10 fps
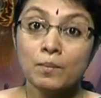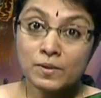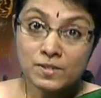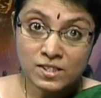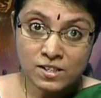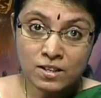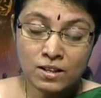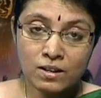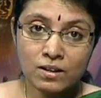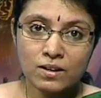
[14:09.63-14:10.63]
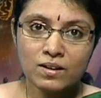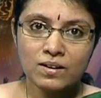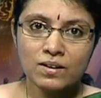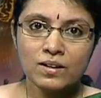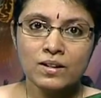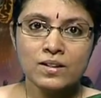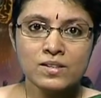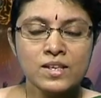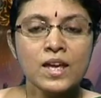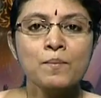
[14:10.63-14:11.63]
Still, the
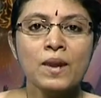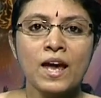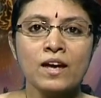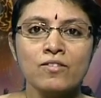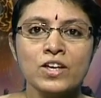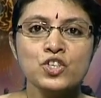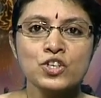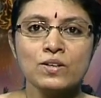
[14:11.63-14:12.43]
same language